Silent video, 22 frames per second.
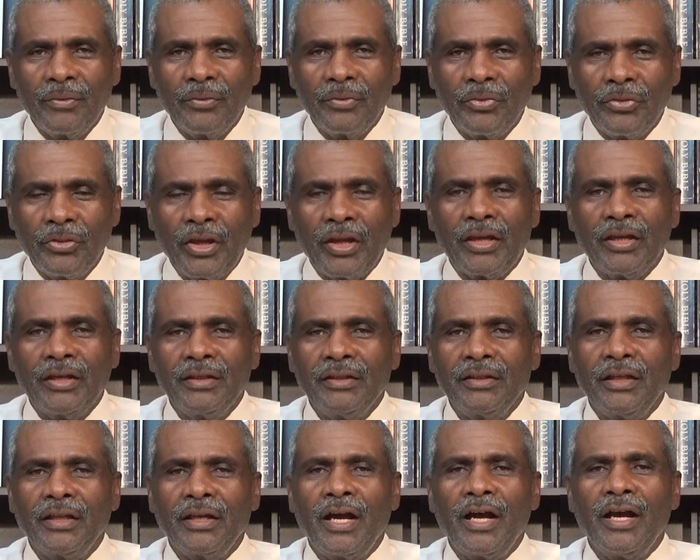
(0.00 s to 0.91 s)
thinking
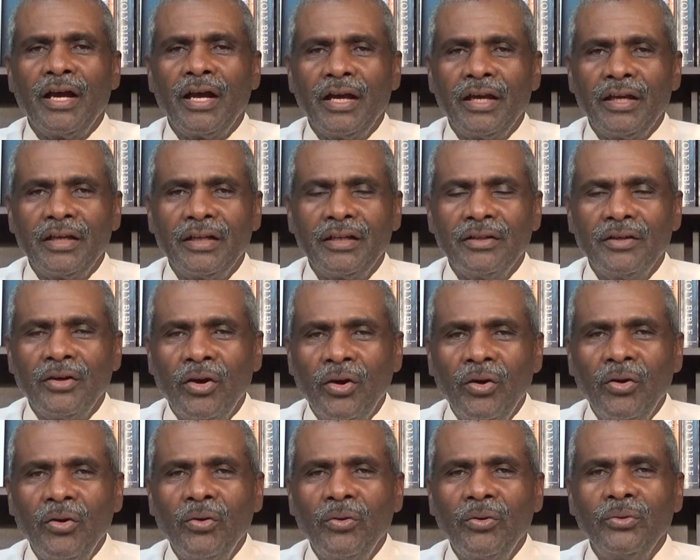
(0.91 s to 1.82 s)
that I had it
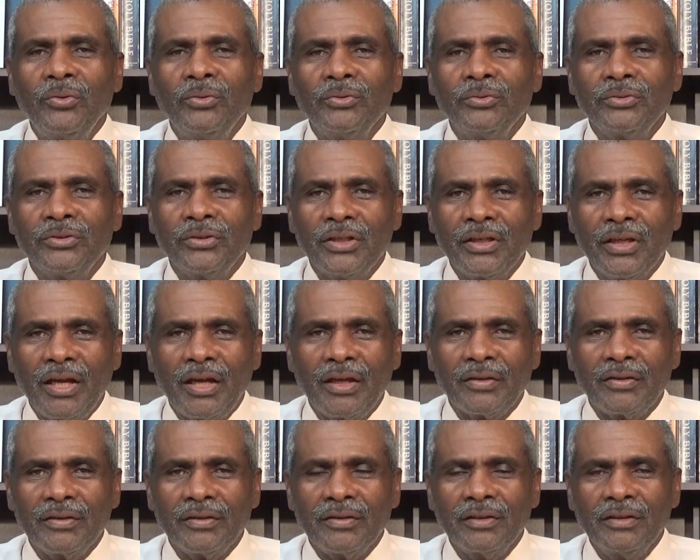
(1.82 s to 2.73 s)
all
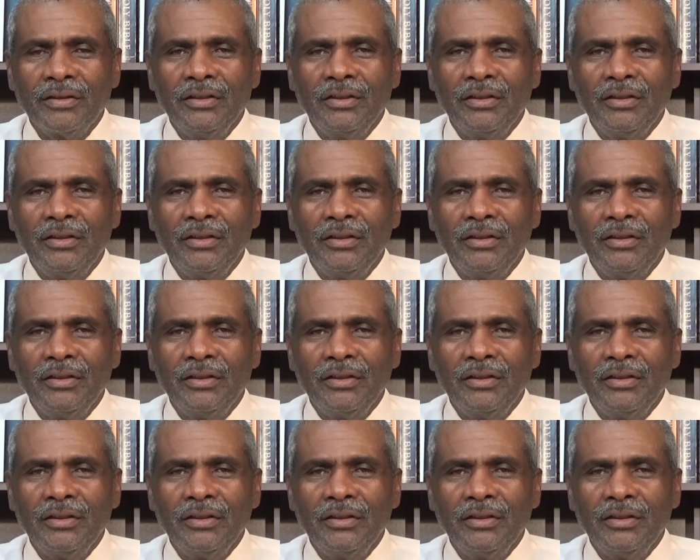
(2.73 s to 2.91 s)
together,